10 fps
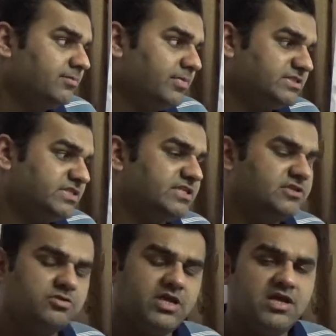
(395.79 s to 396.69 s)
But
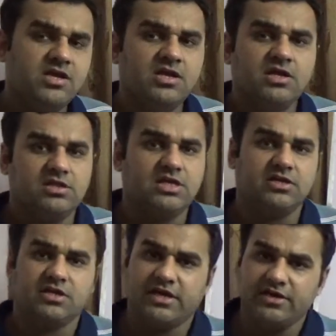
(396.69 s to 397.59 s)
sitting today,
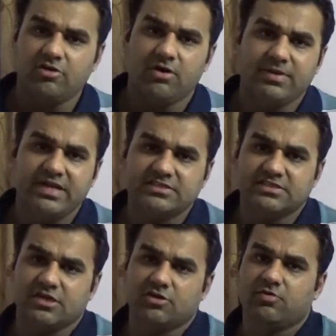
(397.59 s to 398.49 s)
the current government has
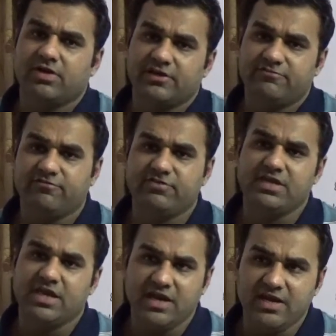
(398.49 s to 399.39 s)
taken over at
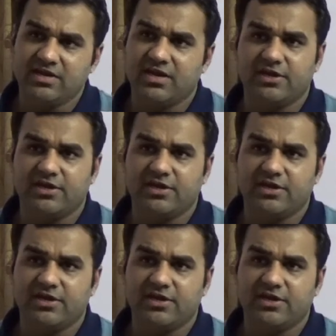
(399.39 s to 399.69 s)
58,